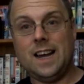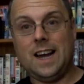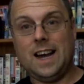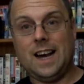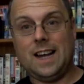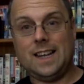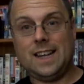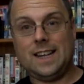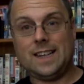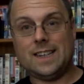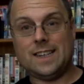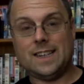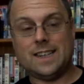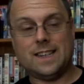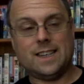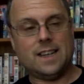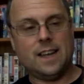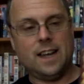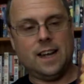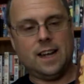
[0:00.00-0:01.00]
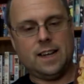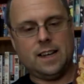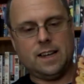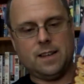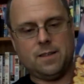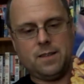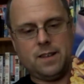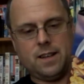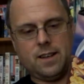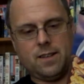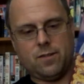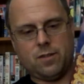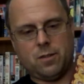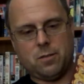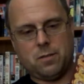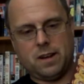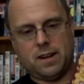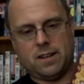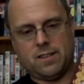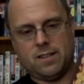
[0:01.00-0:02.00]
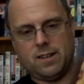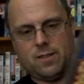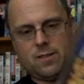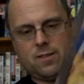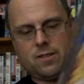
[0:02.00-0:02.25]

Yeah, for the Mega Drive.